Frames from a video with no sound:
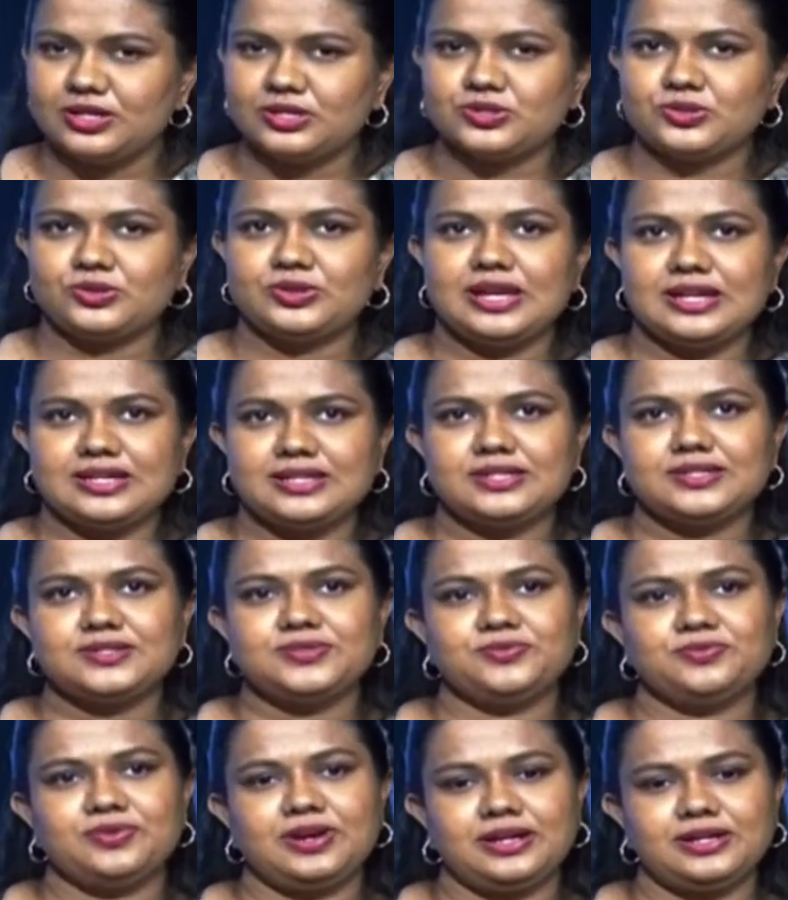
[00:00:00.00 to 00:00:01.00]
So that
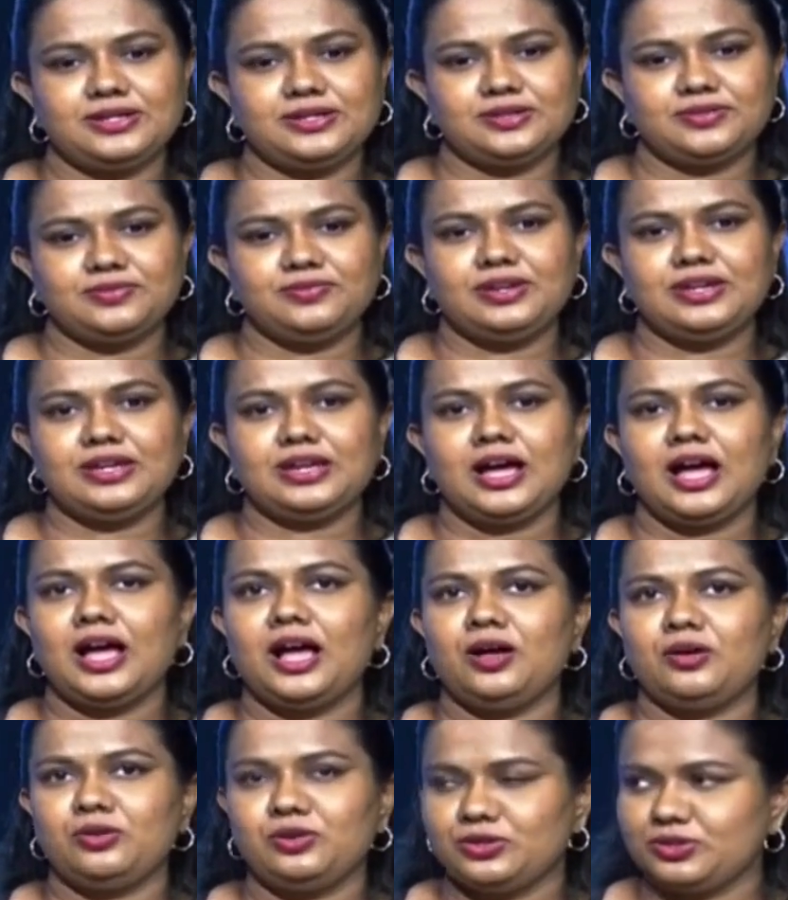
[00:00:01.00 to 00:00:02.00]
is what we
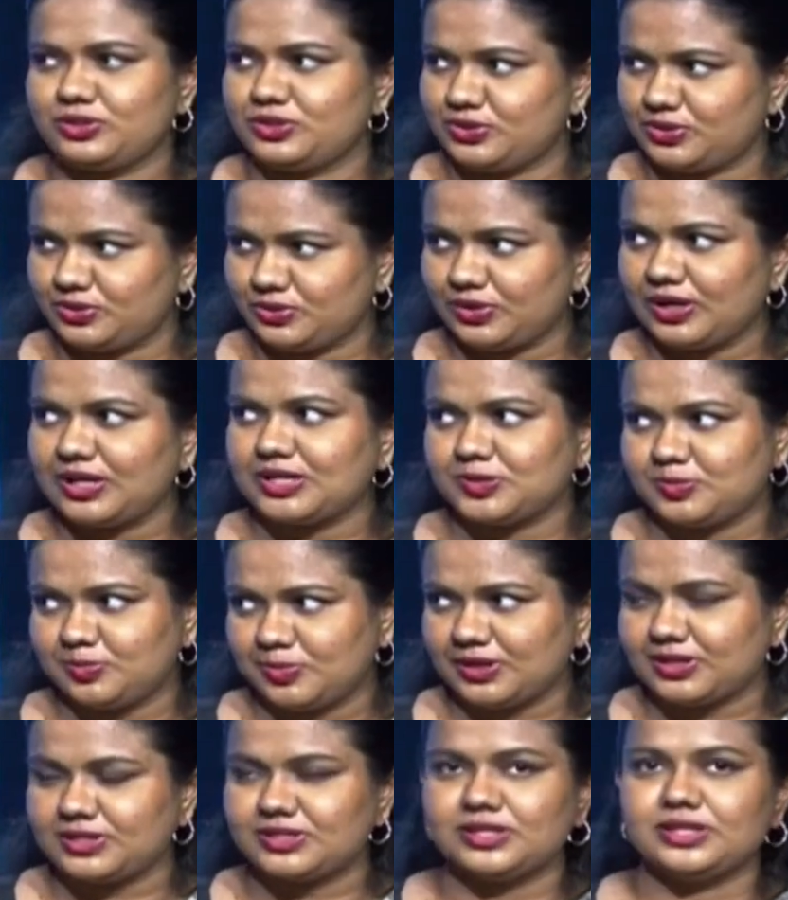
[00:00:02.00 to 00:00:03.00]
are also
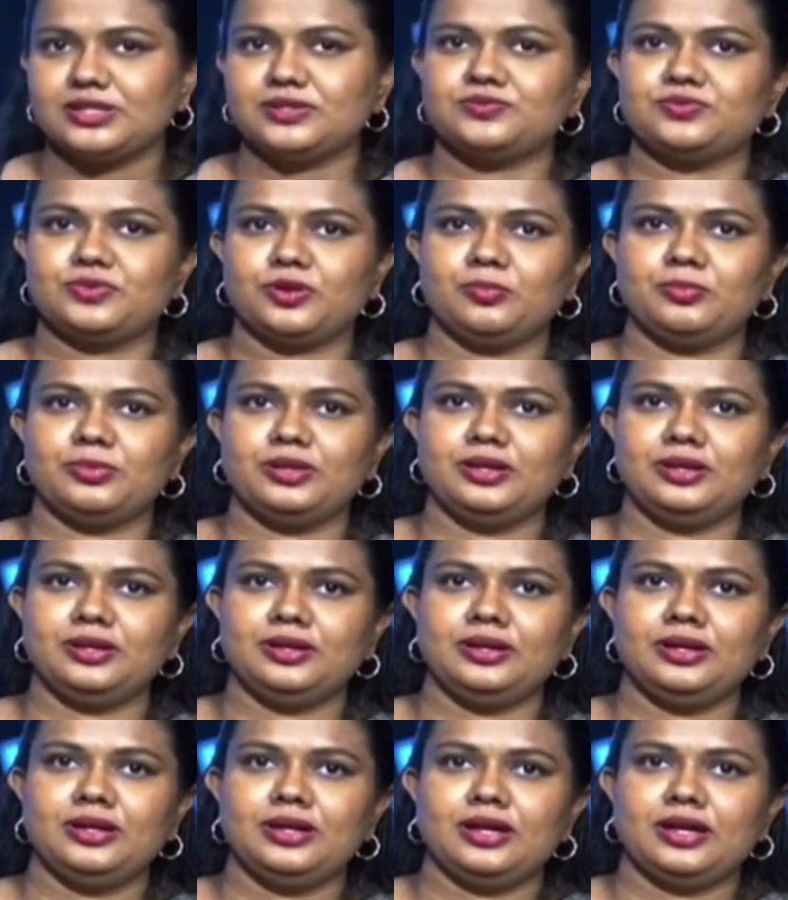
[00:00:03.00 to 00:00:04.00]
expecting from
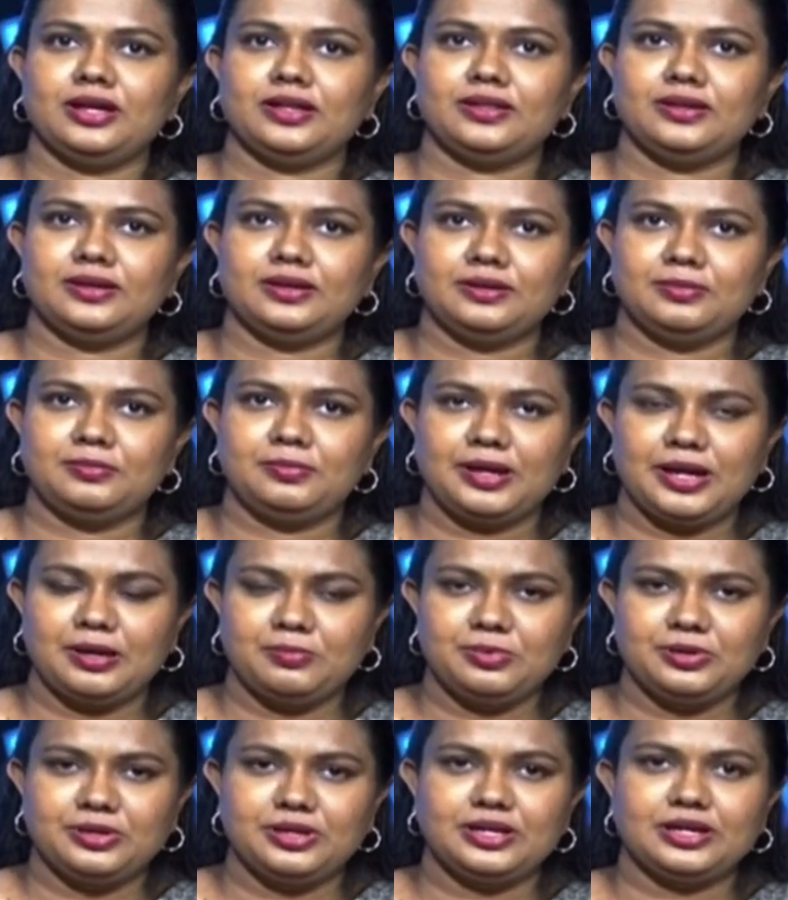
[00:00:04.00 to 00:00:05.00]
the
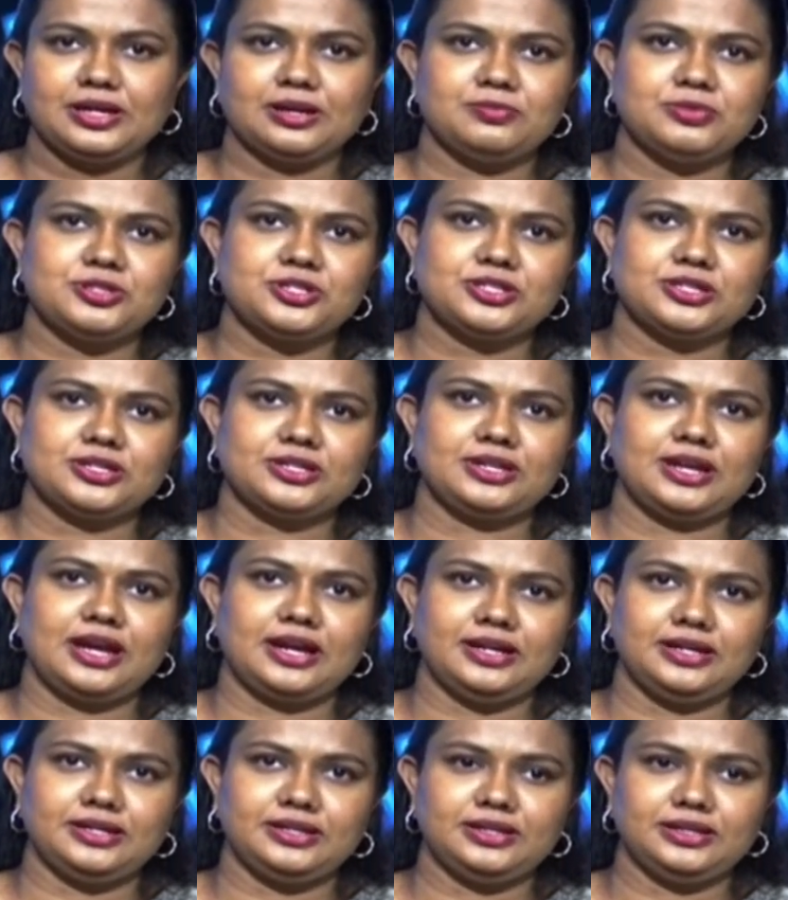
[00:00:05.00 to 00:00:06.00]
Bribery Commission
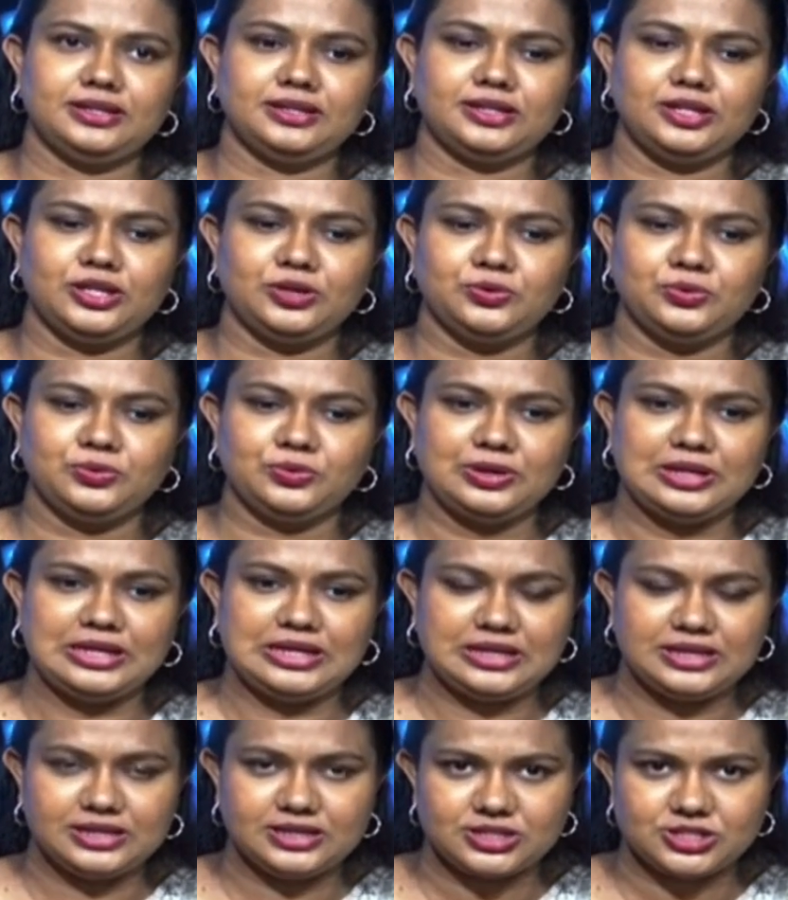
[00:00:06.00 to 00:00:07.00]
under the new
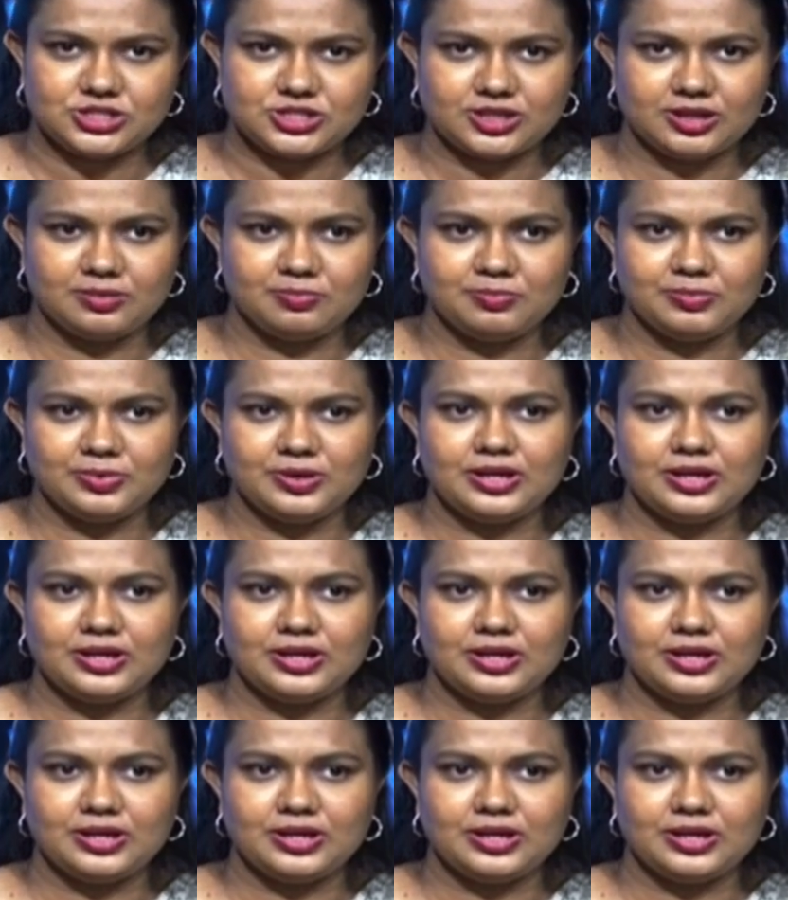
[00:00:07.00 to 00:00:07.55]
leadership.